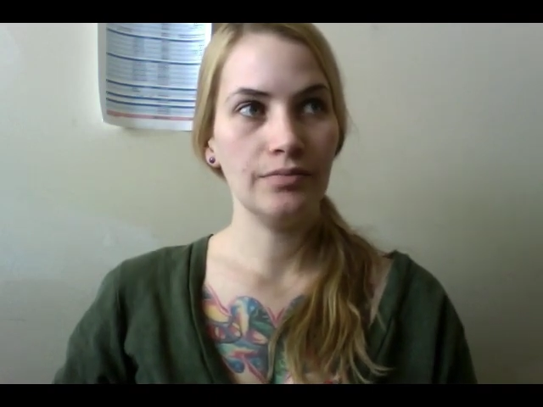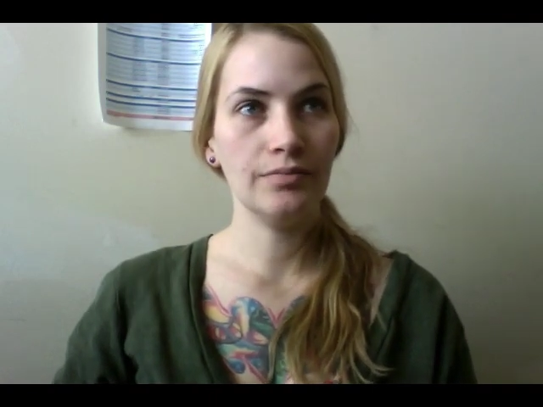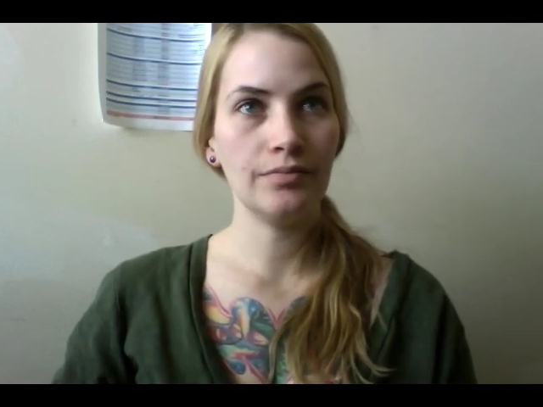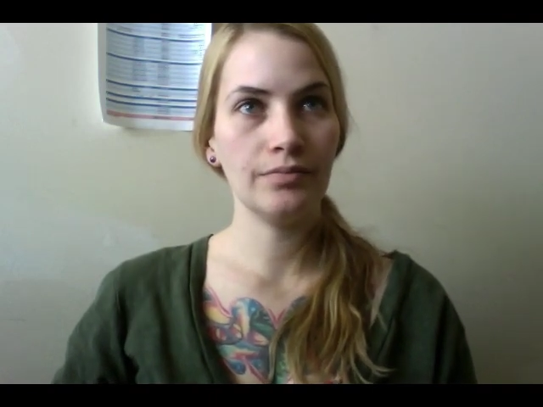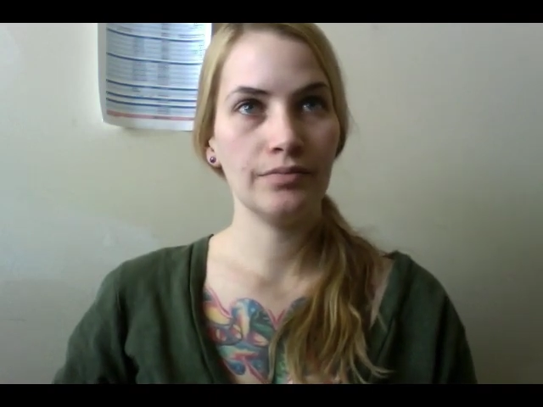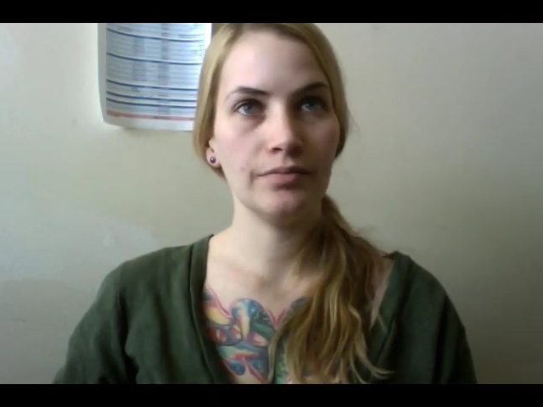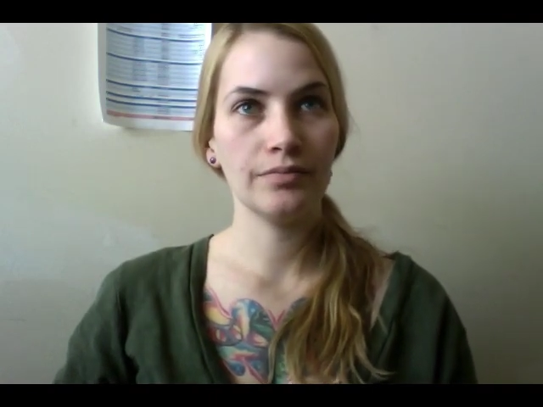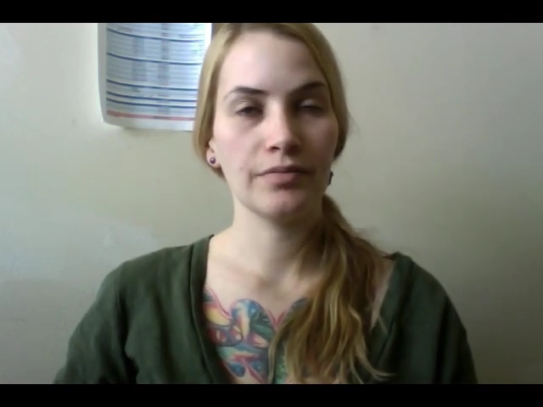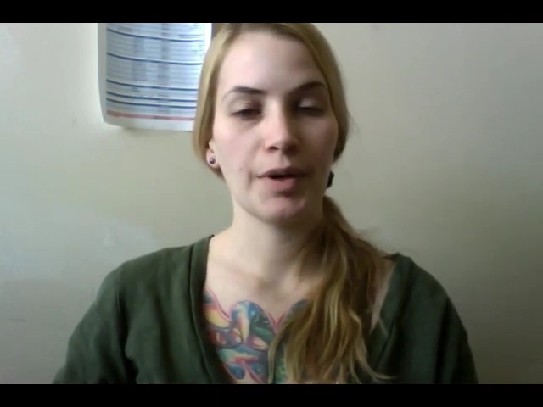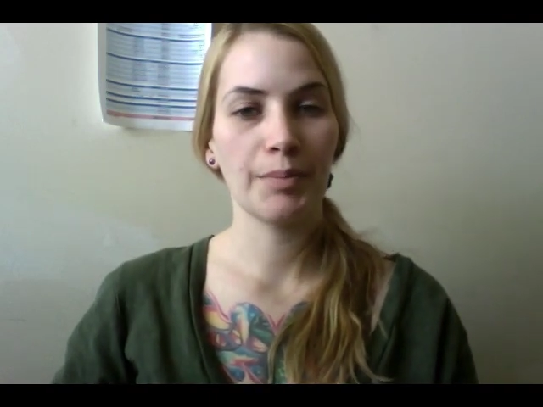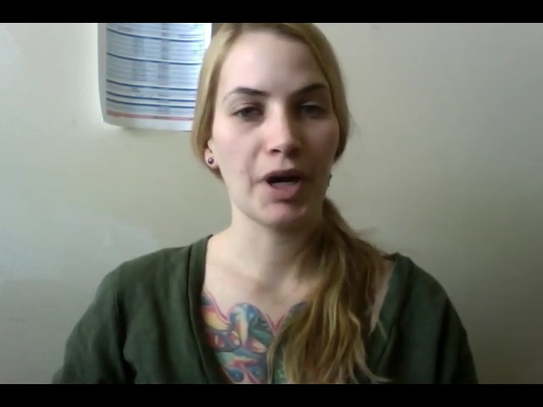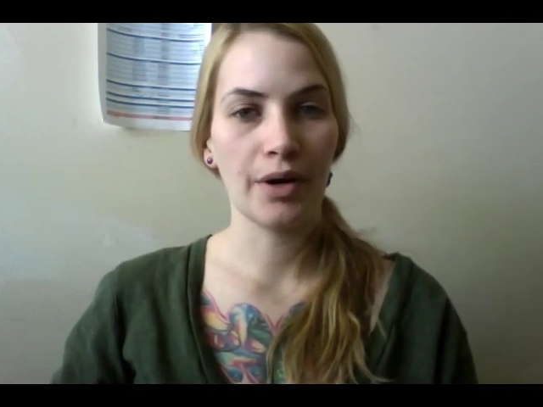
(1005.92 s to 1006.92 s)
I'm
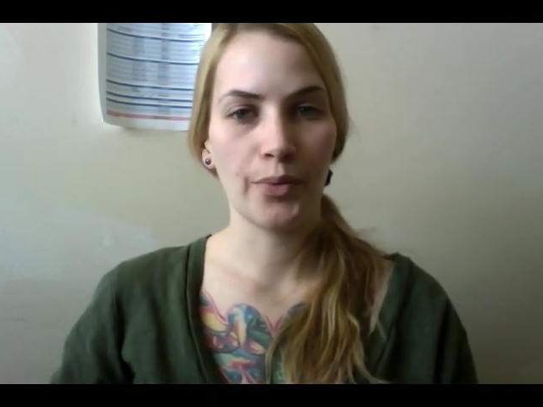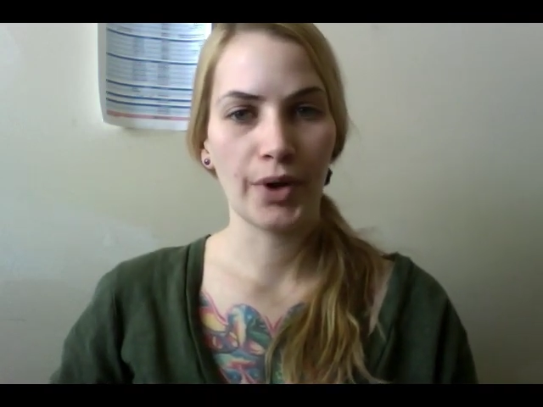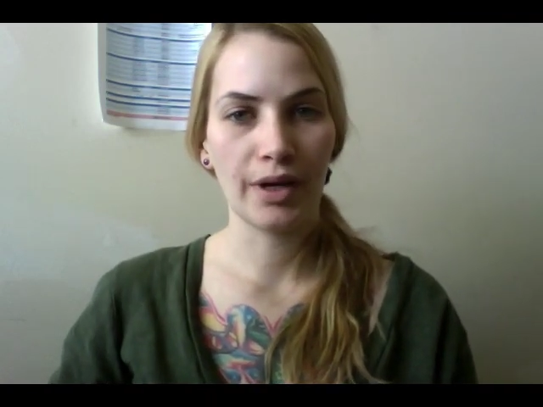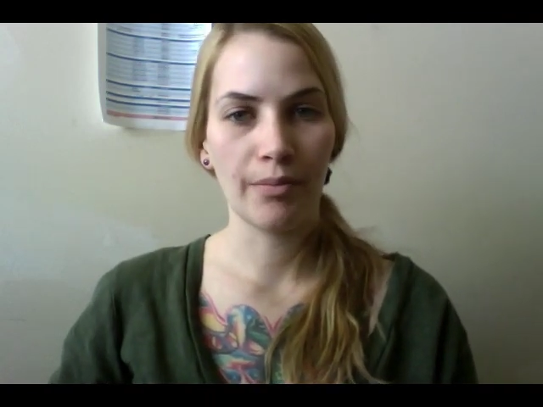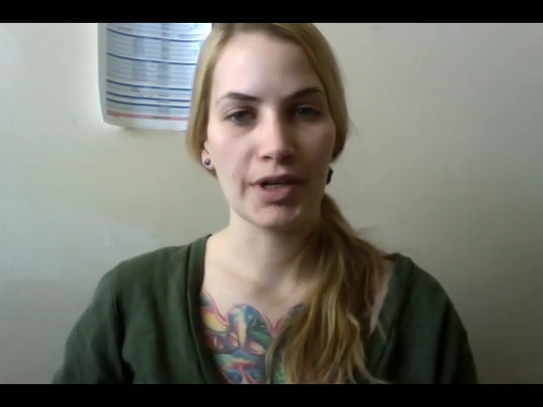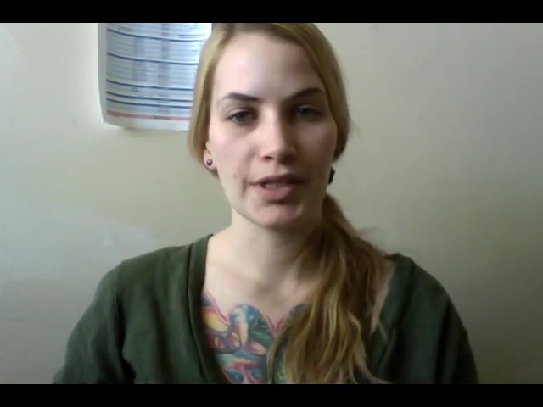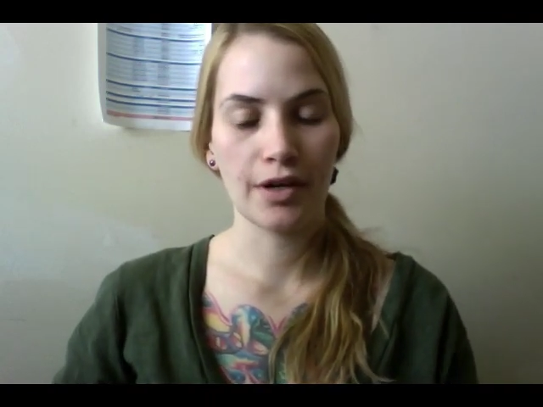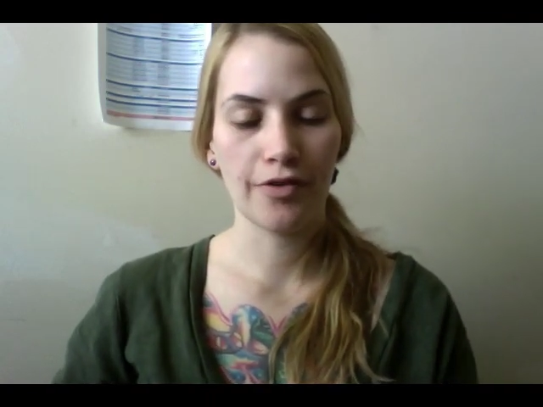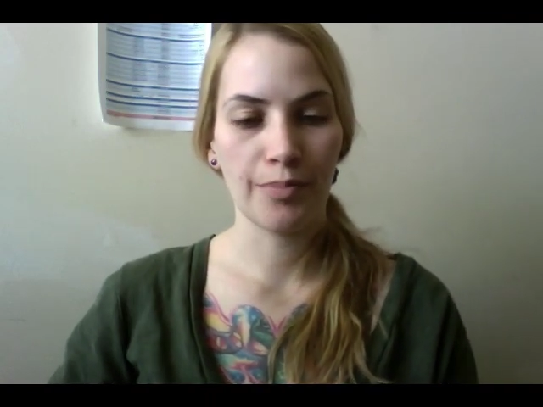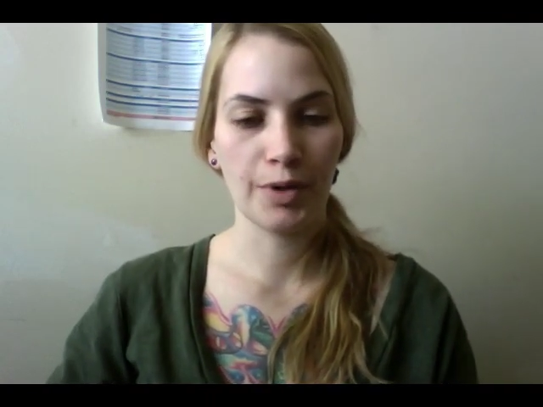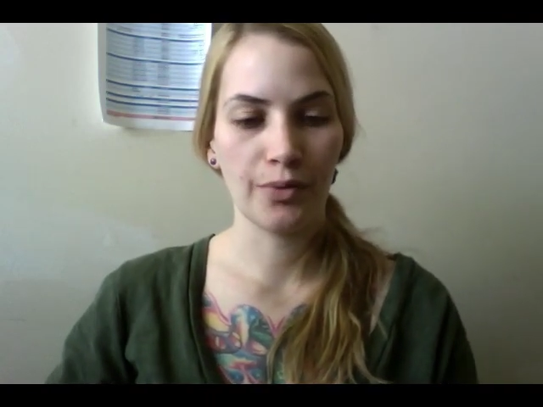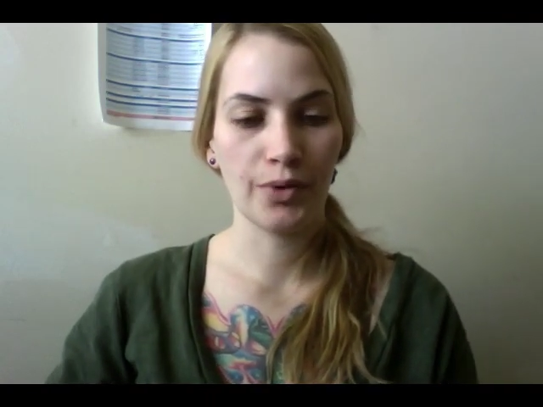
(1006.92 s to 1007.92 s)
not weighing myself
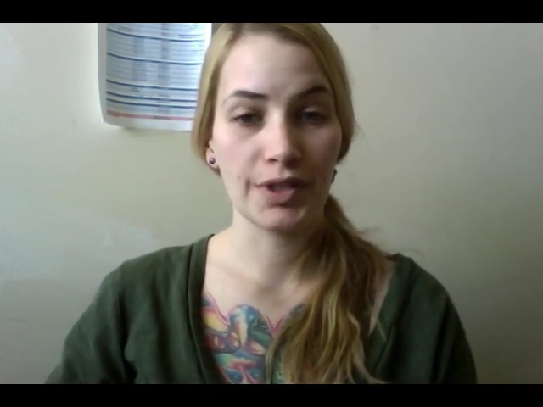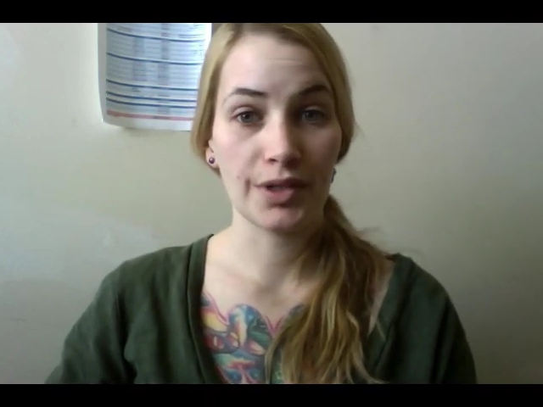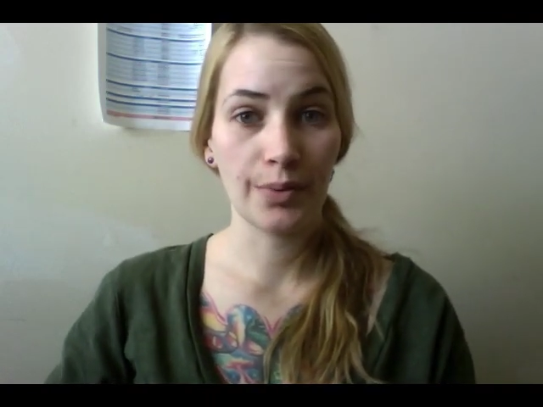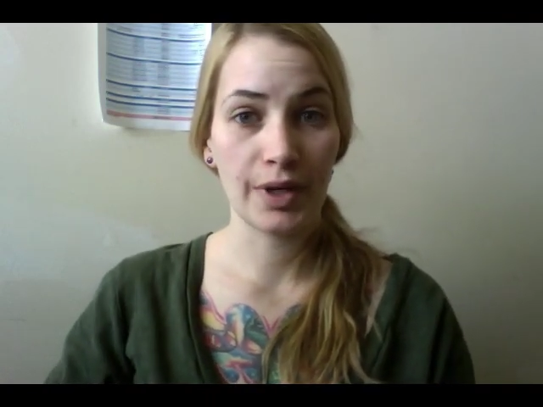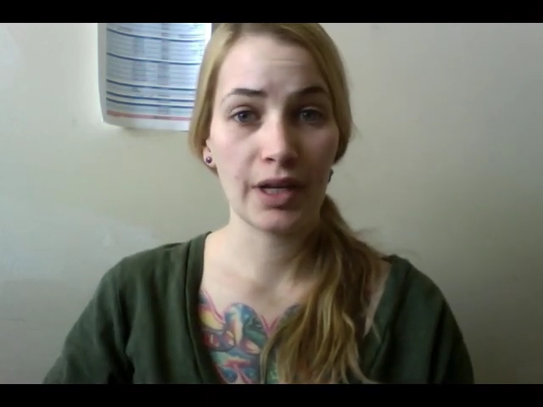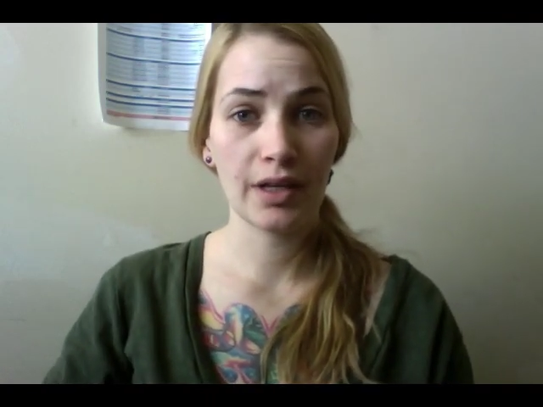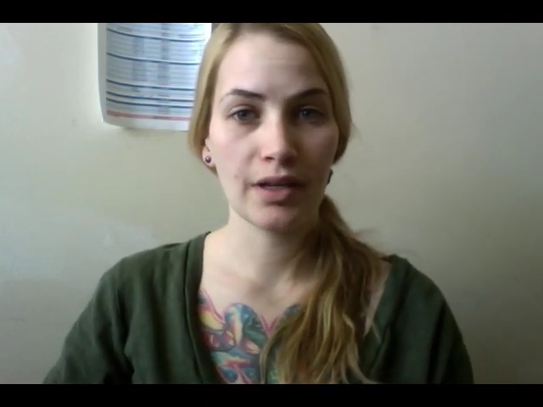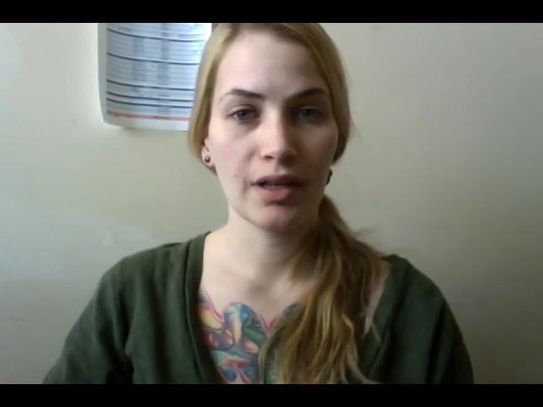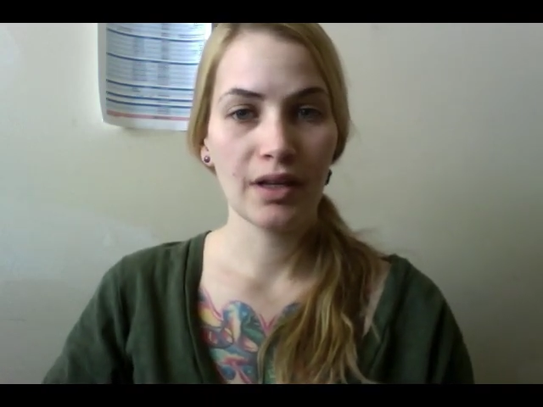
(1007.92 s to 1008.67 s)
but once a week.